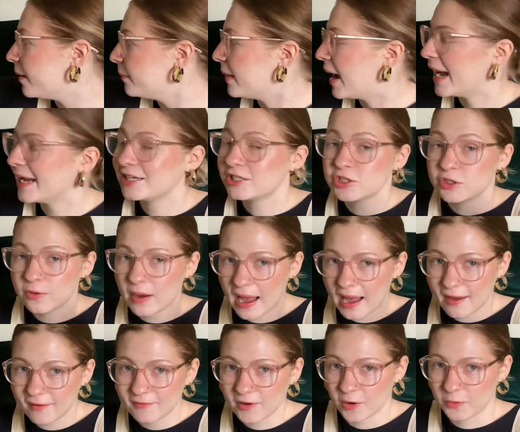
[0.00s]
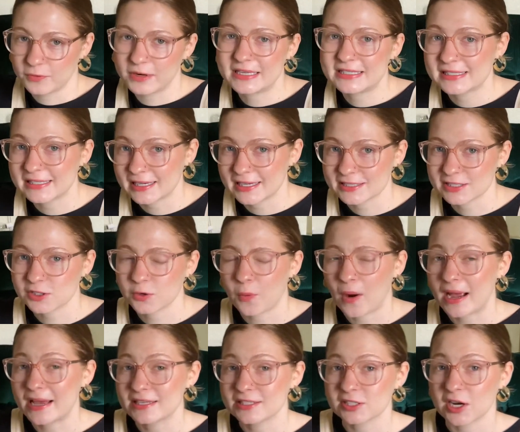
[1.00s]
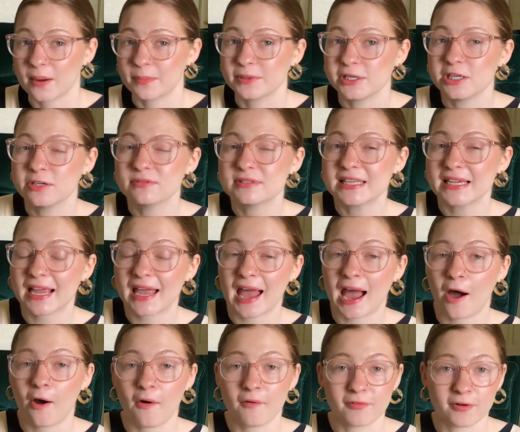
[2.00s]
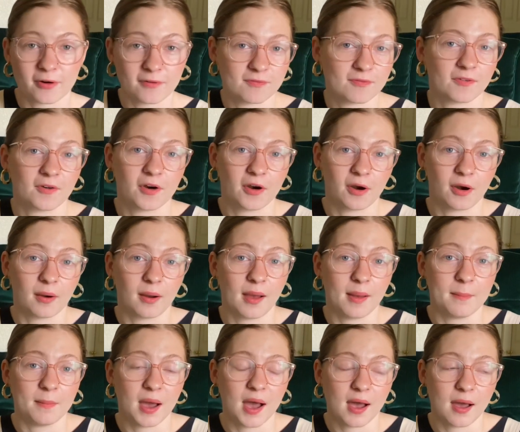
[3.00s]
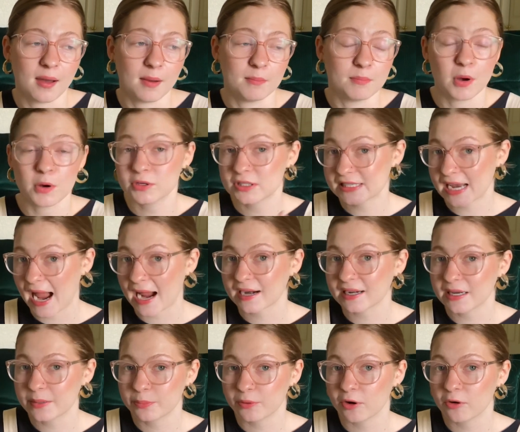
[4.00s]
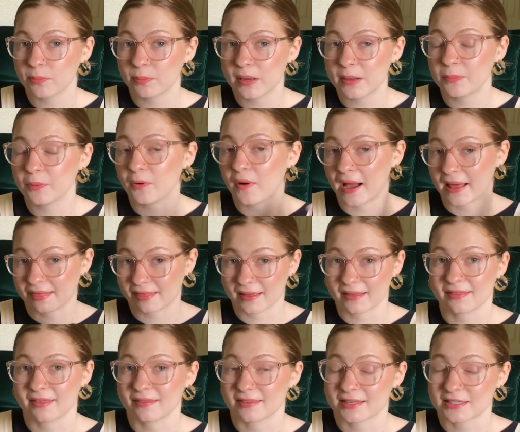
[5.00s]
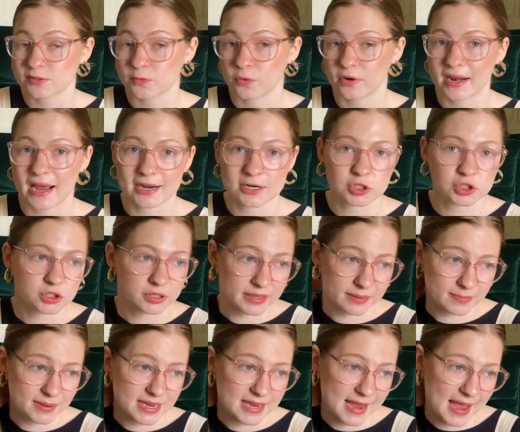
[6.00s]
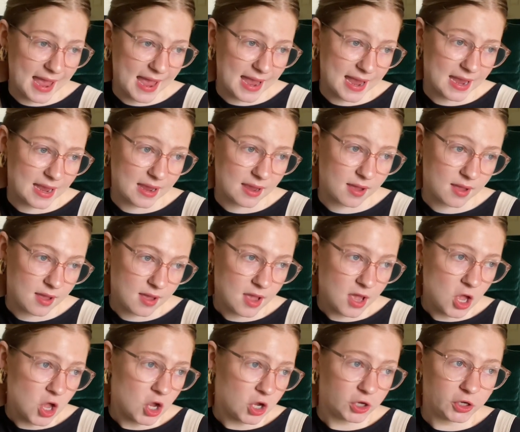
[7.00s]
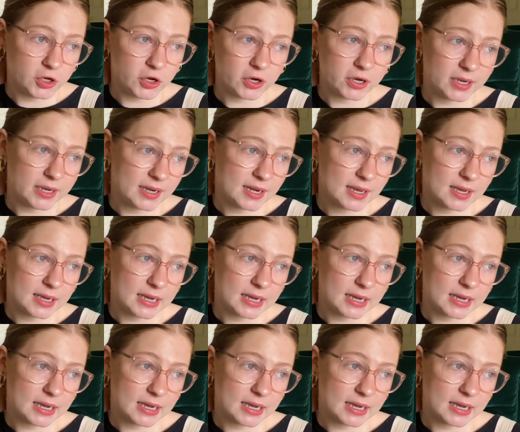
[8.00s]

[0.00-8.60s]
I do have a reason as to why I stopped using it. However, for most acne prone people, I think that this would actually be a good